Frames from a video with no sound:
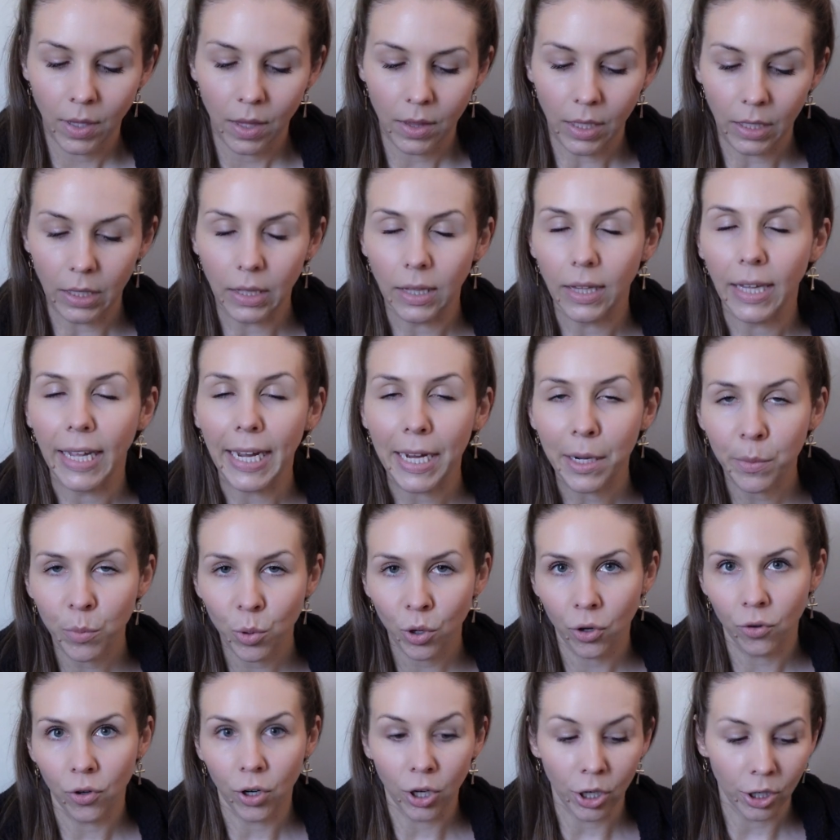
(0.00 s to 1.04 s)
The
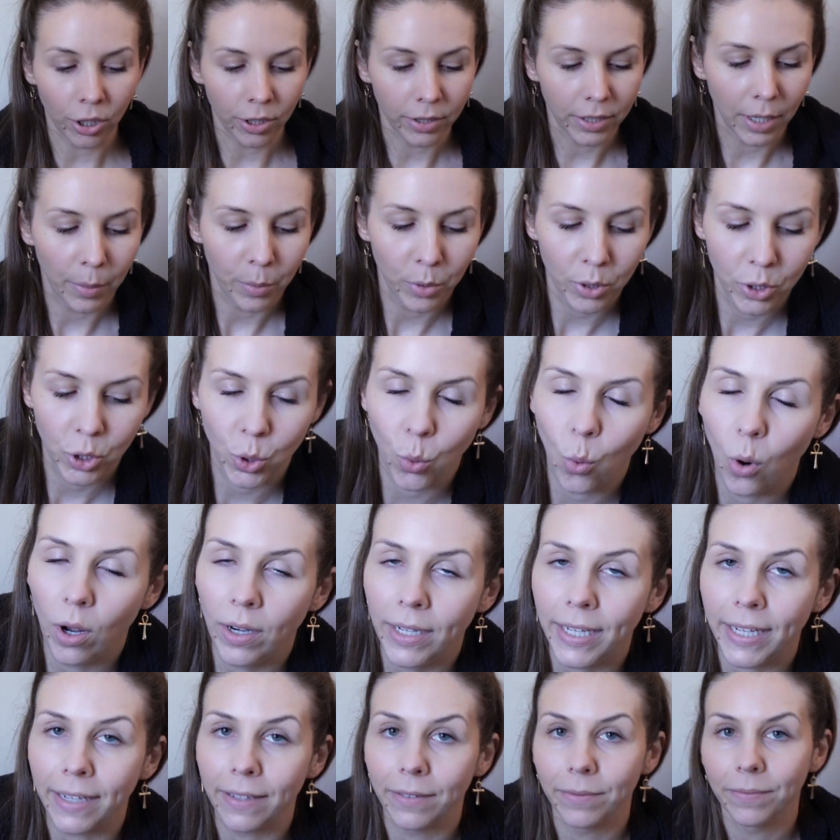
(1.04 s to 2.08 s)
Laborer, number
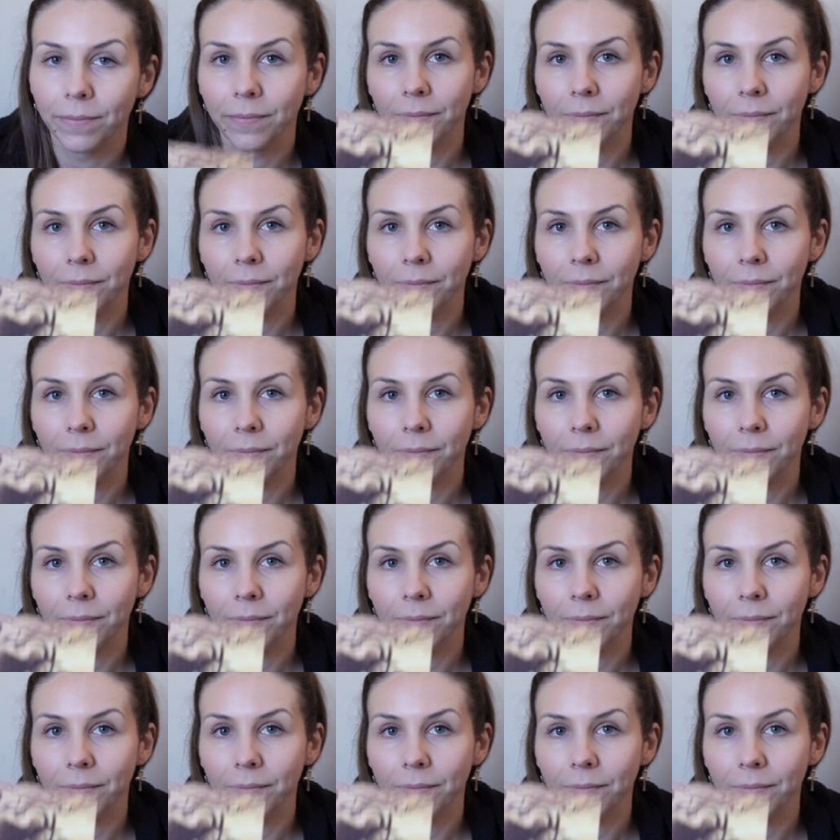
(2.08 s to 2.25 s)
20.